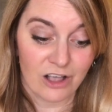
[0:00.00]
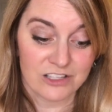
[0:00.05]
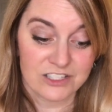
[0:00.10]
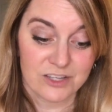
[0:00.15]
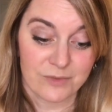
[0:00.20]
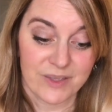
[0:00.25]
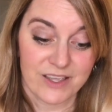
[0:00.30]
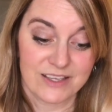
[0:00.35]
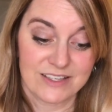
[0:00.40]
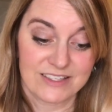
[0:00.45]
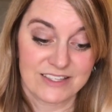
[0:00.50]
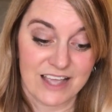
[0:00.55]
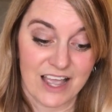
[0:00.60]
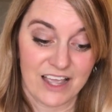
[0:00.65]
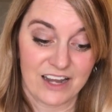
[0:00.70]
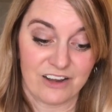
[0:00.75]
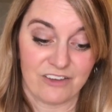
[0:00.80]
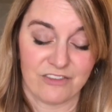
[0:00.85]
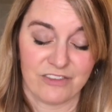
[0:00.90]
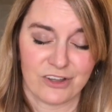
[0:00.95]
also be a
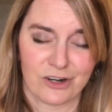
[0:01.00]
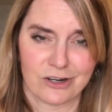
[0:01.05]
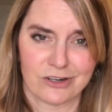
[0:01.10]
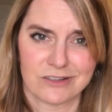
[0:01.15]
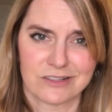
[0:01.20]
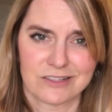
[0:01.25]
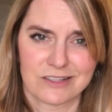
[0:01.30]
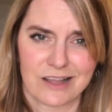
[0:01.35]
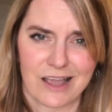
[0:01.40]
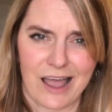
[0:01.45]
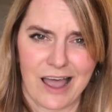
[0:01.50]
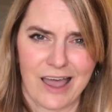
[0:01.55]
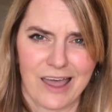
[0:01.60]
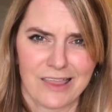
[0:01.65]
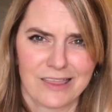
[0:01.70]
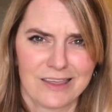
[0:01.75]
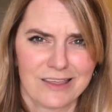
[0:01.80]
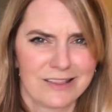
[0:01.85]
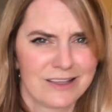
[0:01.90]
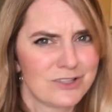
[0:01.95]
sign of thirst.
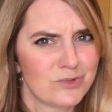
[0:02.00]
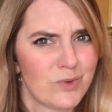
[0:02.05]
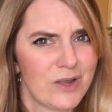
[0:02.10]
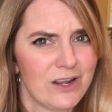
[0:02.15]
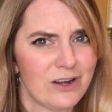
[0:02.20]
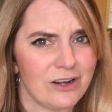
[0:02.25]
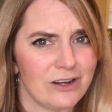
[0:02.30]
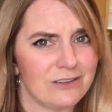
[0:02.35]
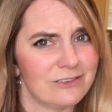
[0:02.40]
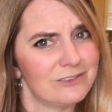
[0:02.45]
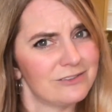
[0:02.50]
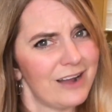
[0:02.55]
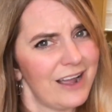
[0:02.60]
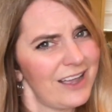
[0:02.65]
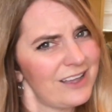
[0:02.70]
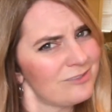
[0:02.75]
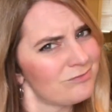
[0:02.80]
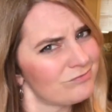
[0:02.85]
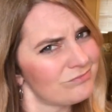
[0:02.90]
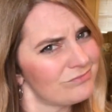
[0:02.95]
I think that's weird,
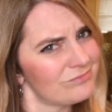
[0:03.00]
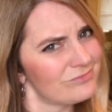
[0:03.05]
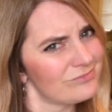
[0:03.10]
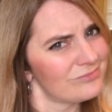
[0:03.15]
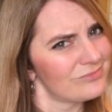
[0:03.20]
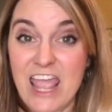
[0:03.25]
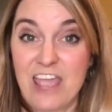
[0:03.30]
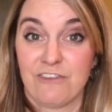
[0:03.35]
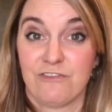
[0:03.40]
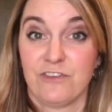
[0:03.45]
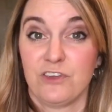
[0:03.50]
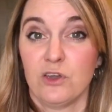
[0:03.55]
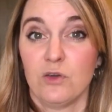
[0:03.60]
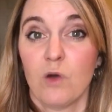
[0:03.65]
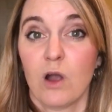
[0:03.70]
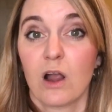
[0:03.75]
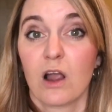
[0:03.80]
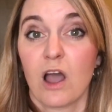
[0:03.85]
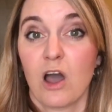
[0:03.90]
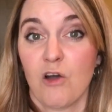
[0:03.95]
right? If
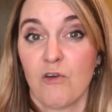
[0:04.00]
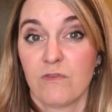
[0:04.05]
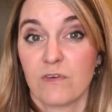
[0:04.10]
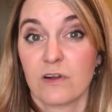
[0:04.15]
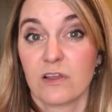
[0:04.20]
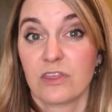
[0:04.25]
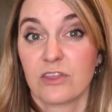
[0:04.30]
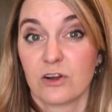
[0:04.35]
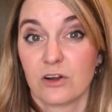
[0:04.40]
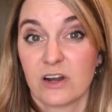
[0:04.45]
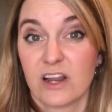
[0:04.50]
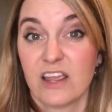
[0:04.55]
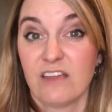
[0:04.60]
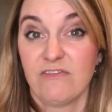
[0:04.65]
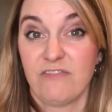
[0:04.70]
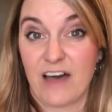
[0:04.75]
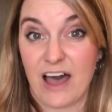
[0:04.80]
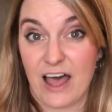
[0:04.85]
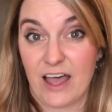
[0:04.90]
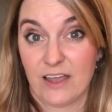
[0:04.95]
you are over
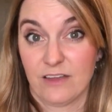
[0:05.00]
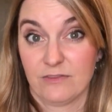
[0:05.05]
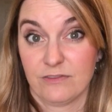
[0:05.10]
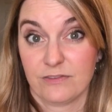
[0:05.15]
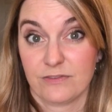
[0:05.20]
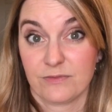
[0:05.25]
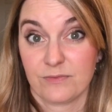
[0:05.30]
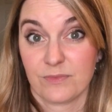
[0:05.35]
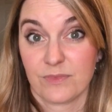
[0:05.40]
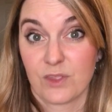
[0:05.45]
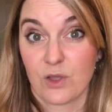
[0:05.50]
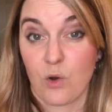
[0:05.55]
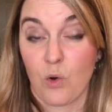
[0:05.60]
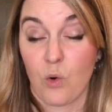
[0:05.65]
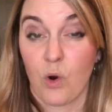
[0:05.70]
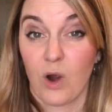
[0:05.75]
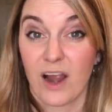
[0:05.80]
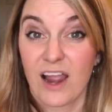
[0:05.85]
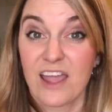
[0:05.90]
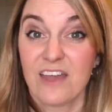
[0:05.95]
35,
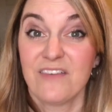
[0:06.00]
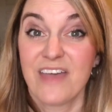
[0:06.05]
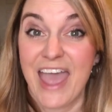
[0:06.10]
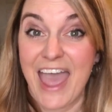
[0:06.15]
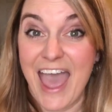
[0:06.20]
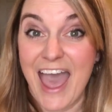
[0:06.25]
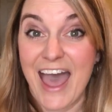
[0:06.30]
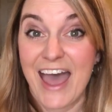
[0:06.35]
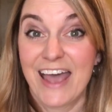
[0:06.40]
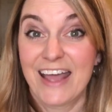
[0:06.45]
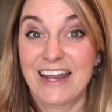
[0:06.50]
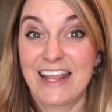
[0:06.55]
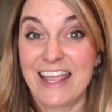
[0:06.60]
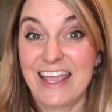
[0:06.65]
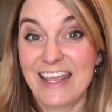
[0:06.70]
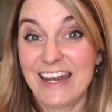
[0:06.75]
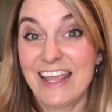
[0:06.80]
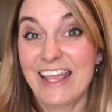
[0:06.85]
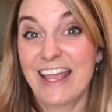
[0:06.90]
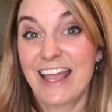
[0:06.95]
or have had
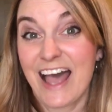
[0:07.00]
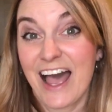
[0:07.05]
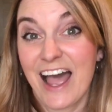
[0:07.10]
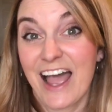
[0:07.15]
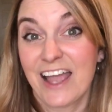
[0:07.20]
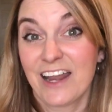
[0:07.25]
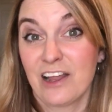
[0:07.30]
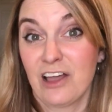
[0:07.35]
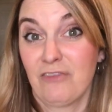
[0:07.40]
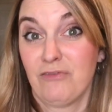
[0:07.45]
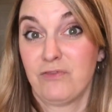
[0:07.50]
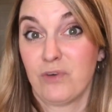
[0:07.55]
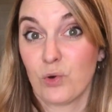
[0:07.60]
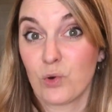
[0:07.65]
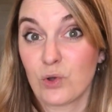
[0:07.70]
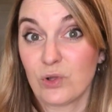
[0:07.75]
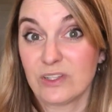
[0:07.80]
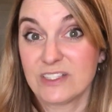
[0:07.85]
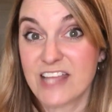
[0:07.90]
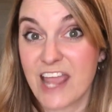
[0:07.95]
any kind of
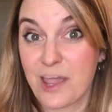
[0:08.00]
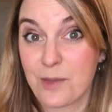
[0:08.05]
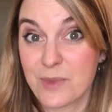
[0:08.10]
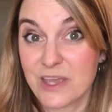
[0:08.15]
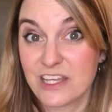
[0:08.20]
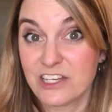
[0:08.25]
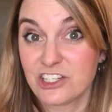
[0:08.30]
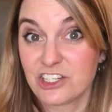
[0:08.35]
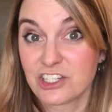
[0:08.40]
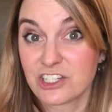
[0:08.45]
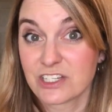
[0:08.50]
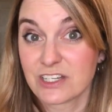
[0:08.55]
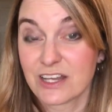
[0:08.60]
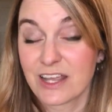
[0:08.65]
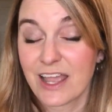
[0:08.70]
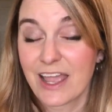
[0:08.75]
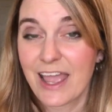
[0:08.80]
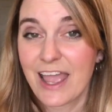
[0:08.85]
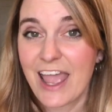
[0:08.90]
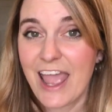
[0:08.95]
vocal damage
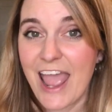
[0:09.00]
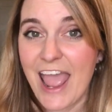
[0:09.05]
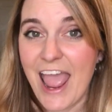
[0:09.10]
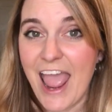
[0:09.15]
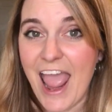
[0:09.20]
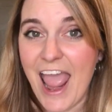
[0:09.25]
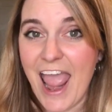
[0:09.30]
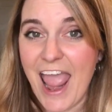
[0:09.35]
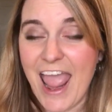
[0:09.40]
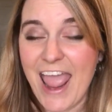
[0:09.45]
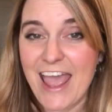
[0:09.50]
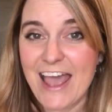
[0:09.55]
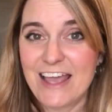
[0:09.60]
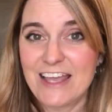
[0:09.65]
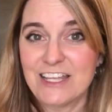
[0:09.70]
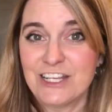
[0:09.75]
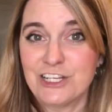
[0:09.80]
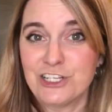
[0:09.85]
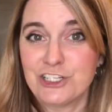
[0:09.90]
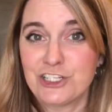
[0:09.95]

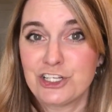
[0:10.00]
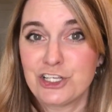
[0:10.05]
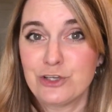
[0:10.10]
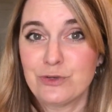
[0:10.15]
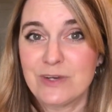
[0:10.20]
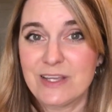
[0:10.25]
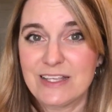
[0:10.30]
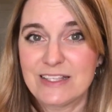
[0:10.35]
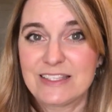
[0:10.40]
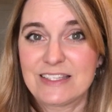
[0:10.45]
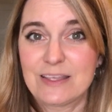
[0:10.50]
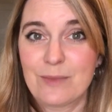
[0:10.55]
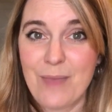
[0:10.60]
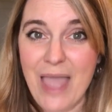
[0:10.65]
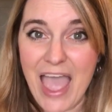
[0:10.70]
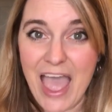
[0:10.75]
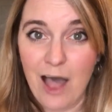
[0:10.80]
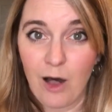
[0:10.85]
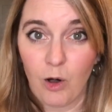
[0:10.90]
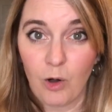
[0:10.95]
and you need some
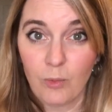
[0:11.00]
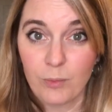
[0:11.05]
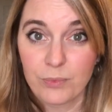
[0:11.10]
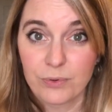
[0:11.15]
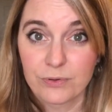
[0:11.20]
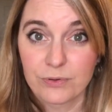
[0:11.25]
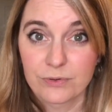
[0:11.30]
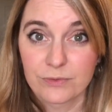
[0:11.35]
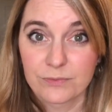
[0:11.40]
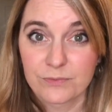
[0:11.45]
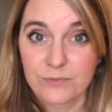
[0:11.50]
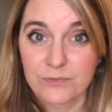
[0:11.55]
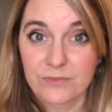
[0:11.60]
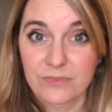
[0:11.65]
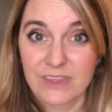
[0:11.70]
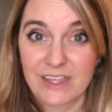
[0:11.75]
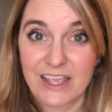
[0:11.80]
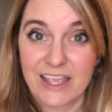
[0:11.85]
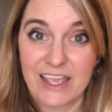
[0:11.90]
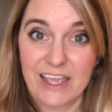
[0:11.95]
help
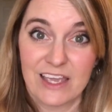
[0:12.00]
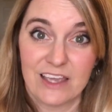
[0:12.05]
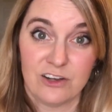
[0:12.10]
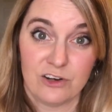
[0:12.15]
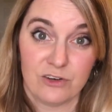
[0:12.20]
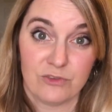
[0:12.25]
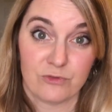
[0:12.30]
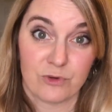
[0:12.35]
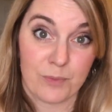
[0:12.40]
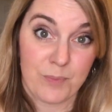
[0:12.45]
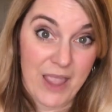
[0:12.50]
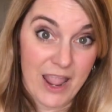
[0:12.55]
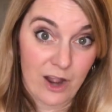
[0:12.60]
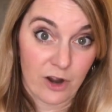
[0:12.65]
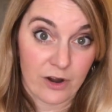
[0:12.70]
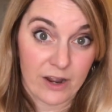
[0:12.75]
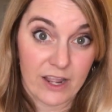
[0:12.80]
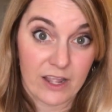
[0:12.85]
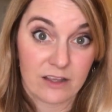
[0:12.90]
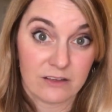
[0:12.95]
in
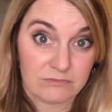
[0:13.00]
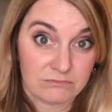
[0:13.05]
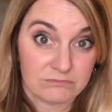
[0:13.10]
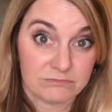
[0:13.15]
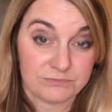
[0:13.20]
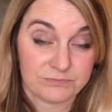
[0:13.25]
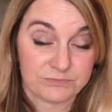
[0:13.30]
repairing,